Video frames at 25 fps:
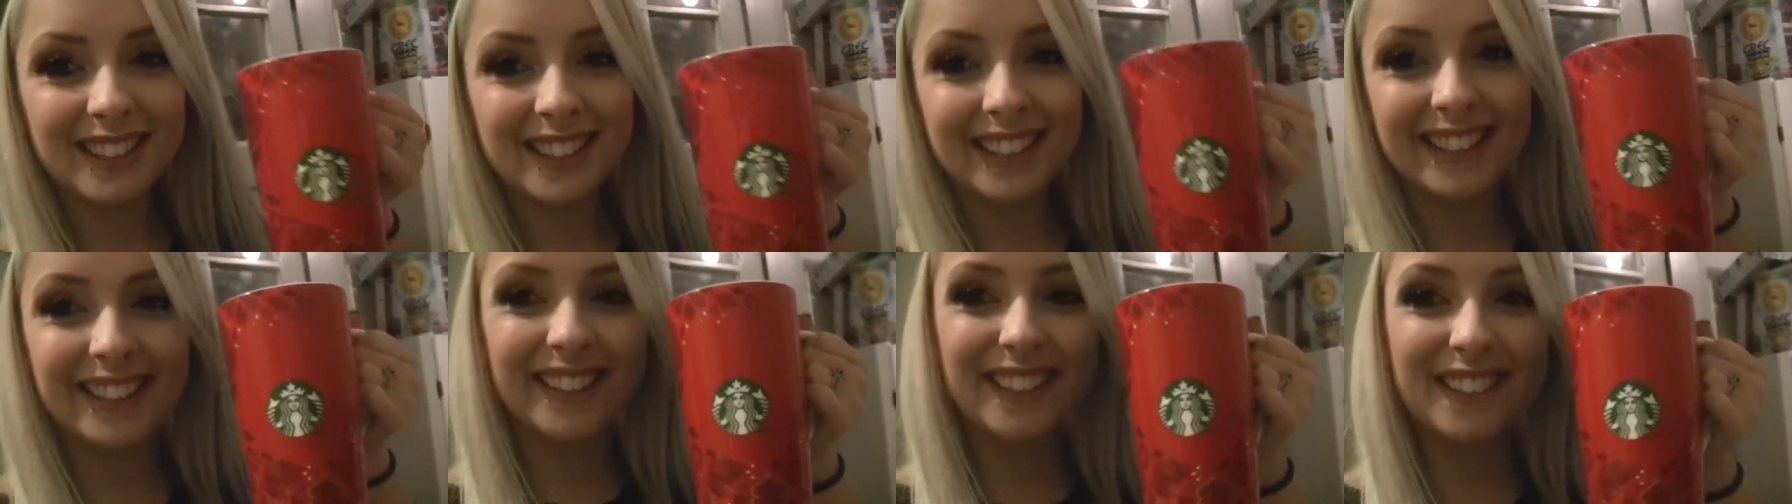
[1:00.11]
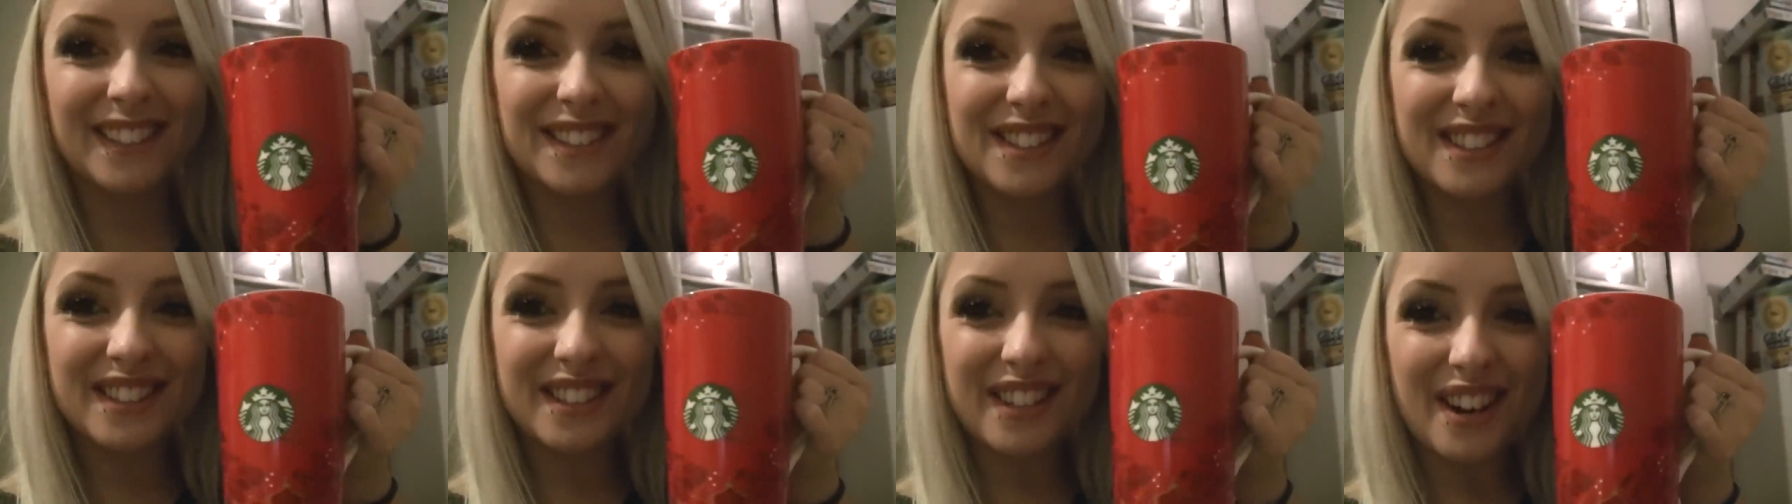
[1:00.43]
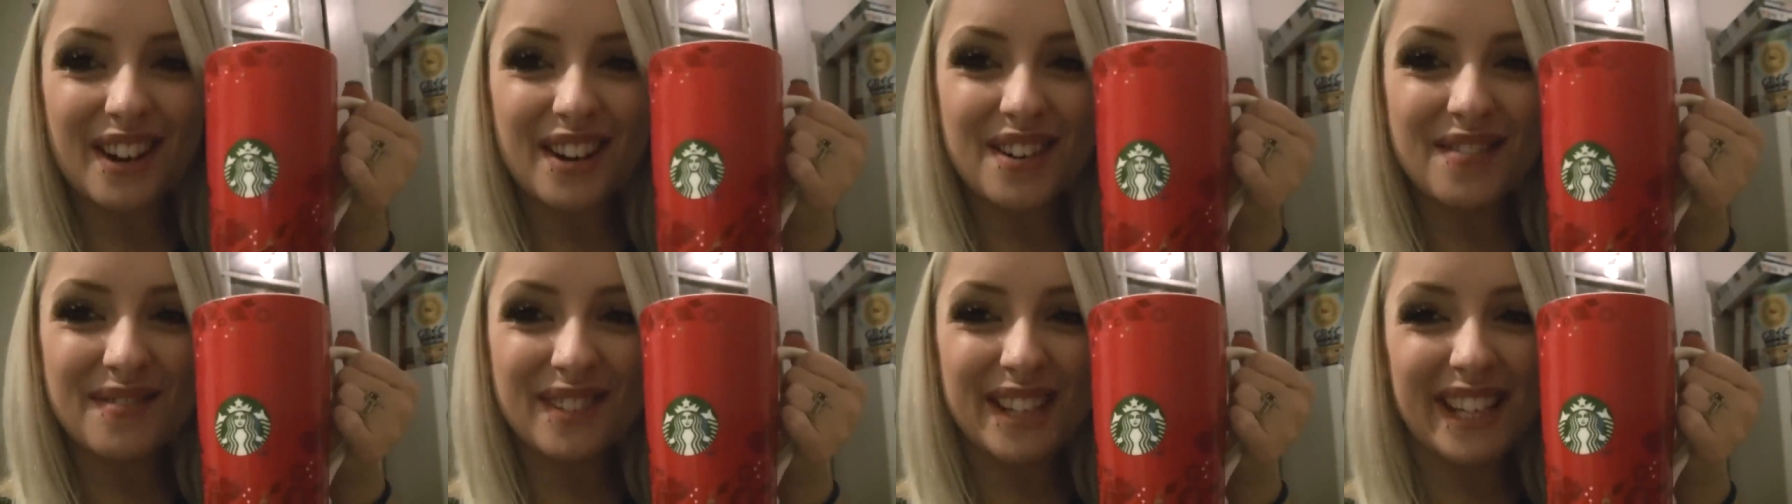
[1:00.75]
and a
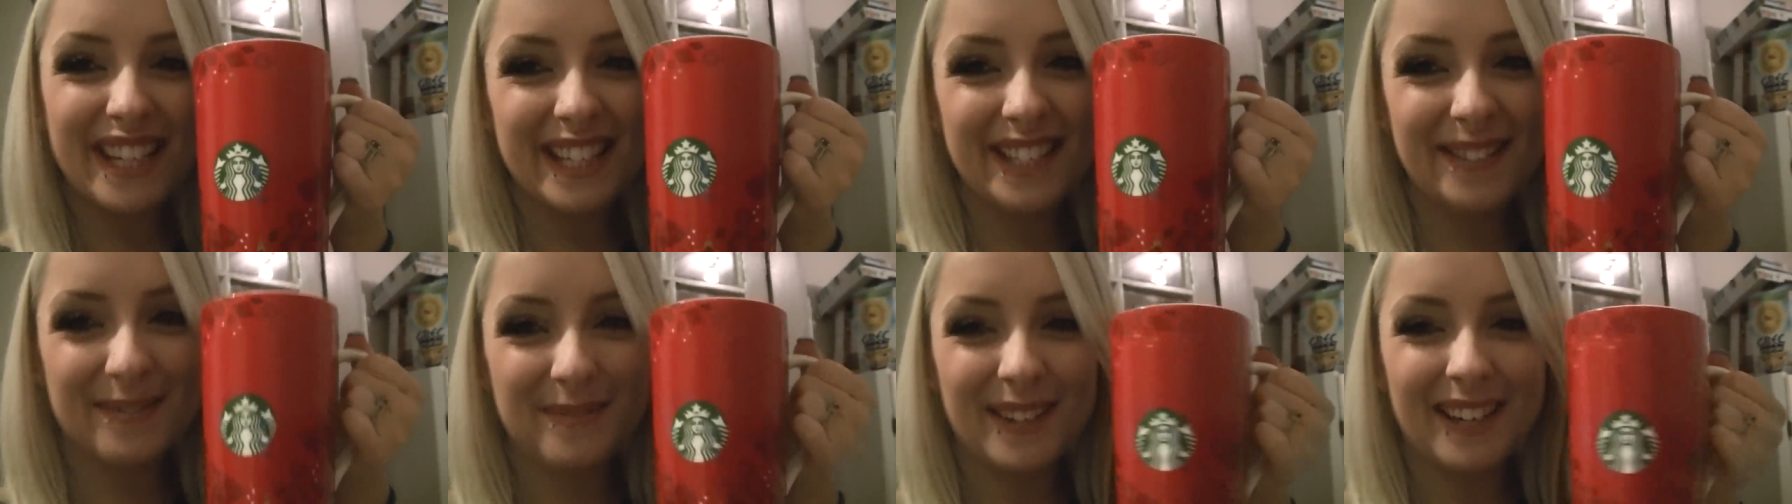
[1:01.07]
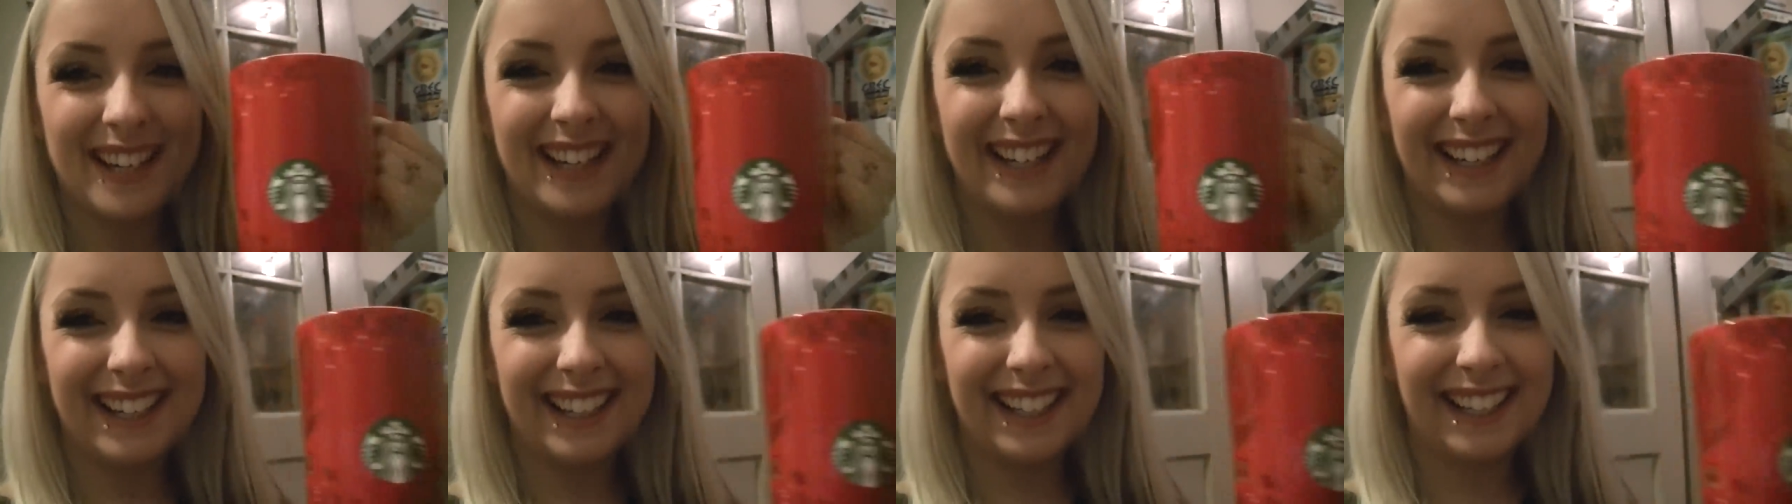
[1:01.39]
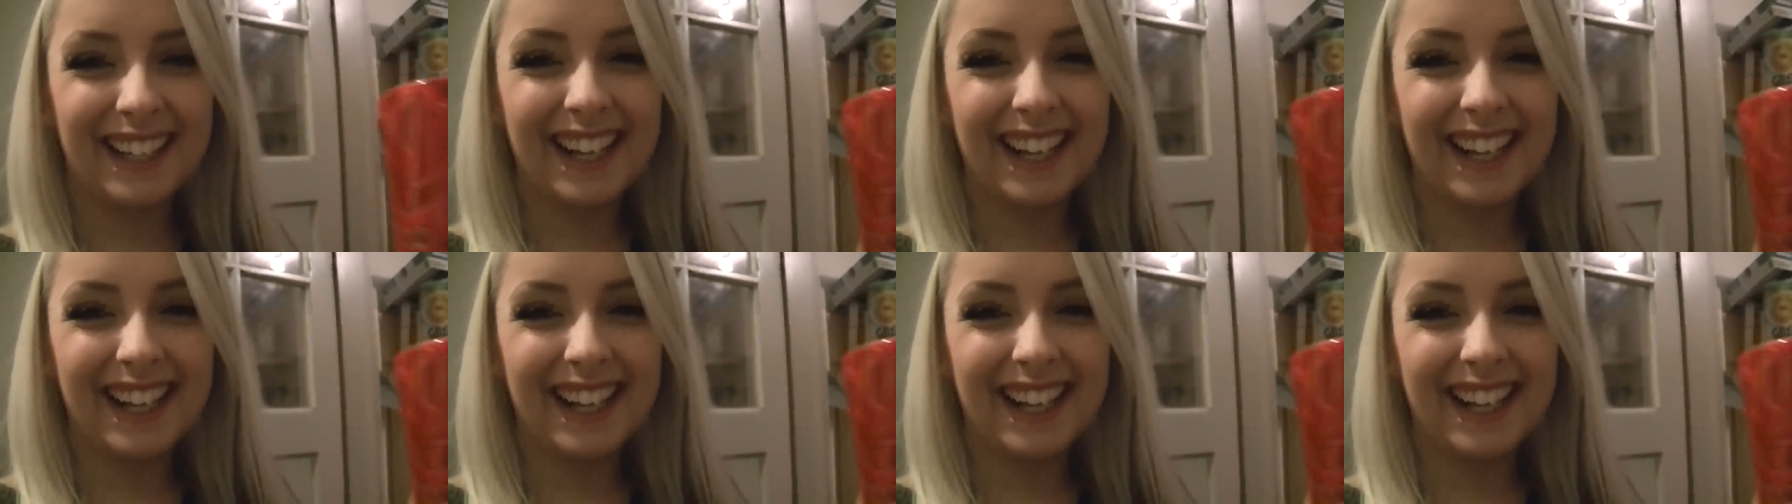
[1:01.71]
Starbucks mug.